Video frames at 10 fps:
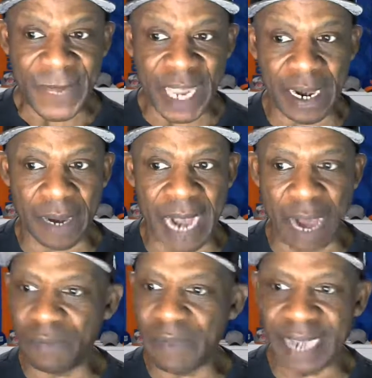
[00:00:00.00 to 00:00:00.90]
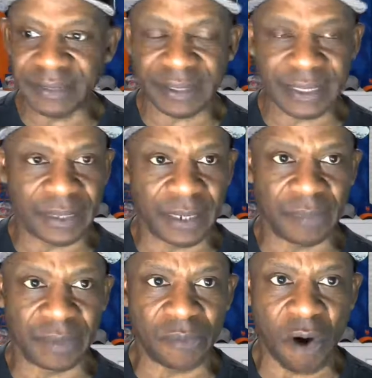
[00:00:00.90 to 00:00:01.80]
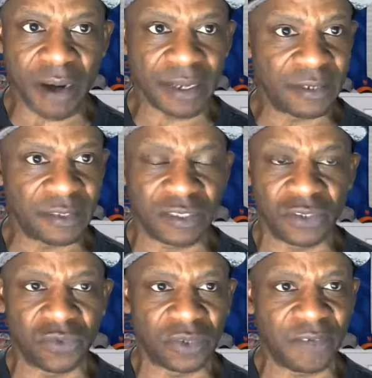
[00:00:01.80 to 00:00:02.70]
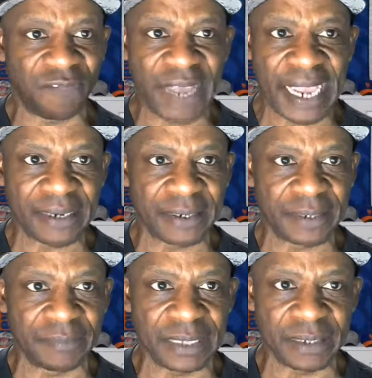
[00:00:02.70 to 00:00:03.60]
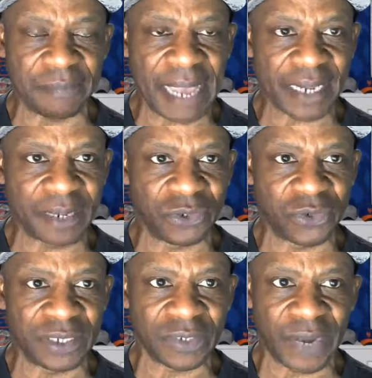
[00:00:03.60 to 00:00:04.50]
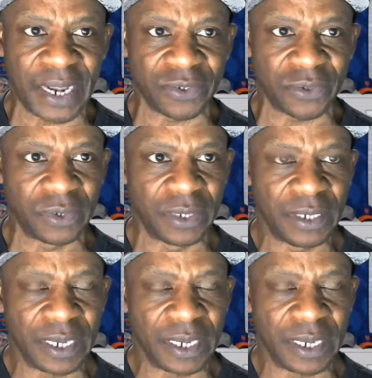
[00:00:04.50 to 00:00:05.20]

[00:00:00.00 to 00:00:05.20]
I would mind seeing Marketing, just due to the fact he could back up Julius Randle,